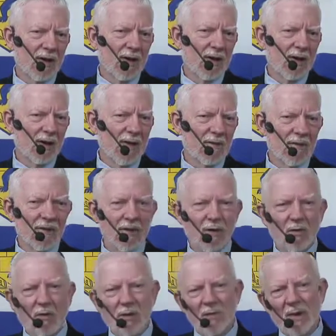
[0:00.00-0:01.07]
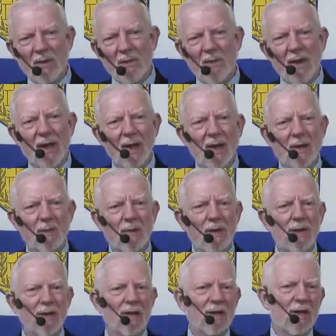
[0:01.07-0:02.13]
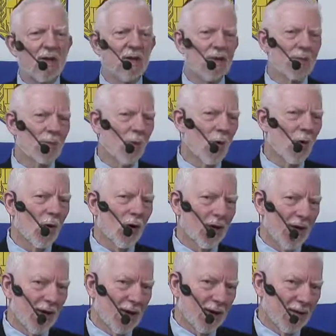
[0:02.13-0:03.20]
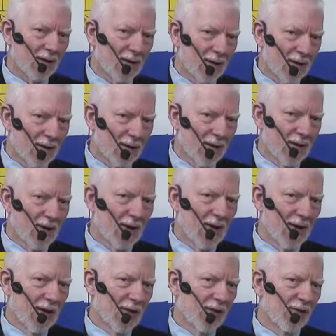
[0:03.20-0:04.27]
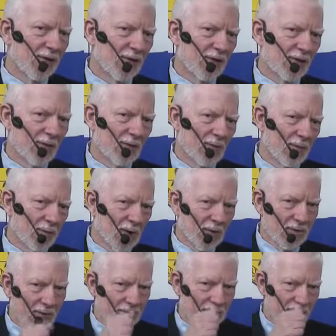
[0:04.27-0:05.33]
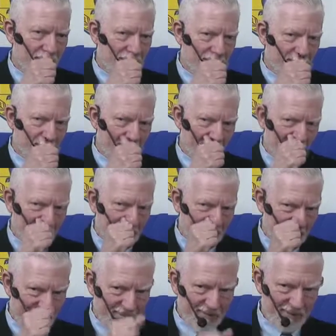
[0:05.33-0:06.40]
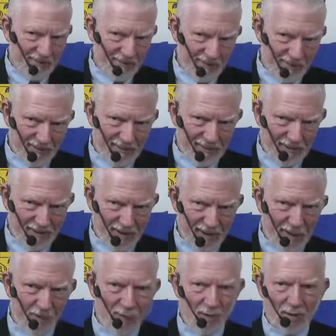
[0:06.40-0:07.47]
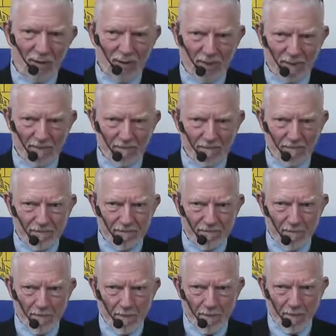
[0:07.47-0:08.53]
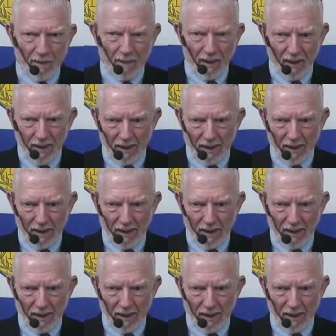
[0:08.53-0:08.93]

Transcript: even though he be a man, he be he is born in his mother's uh, impurity. Yeah.